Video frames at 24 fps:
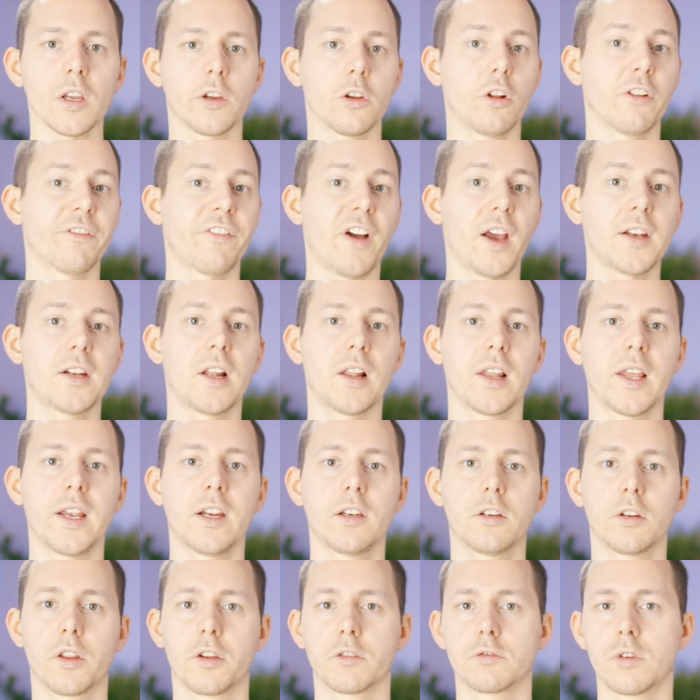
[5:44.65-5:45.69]
You'll find a
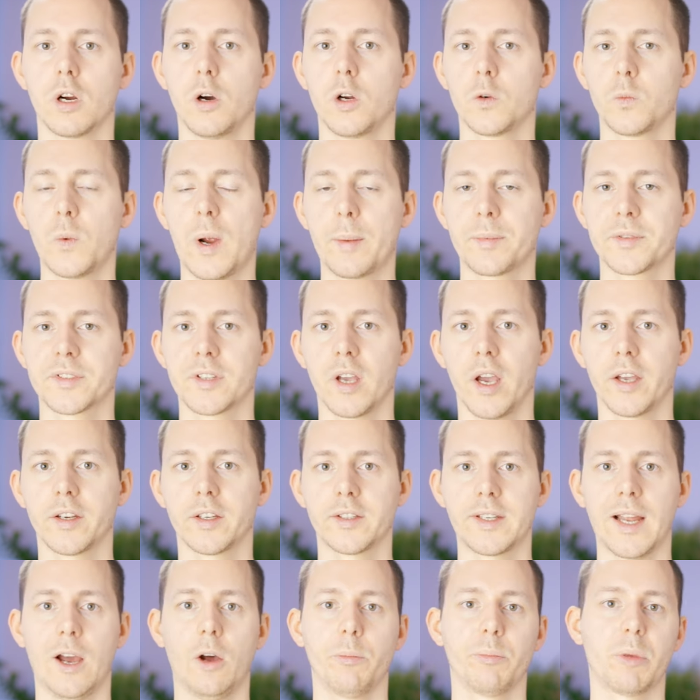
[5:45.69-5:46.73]
link to the Rode
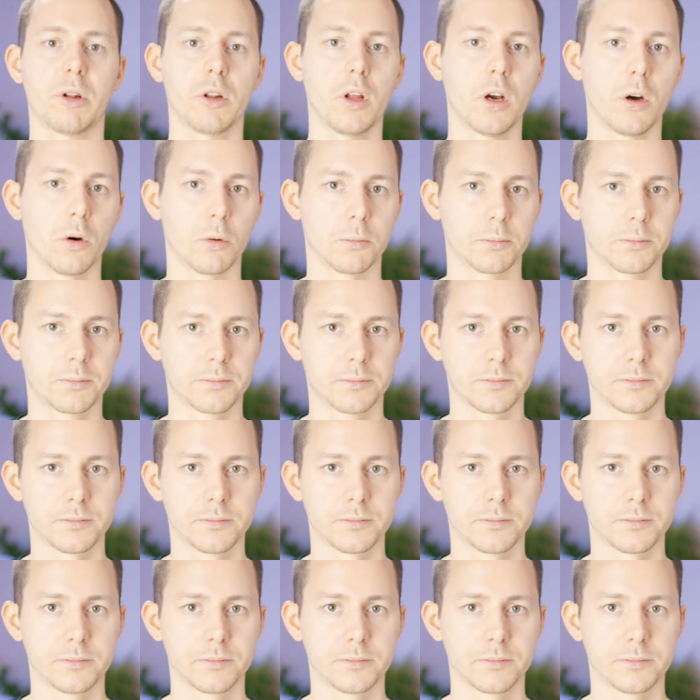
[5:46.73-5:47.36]
website down below.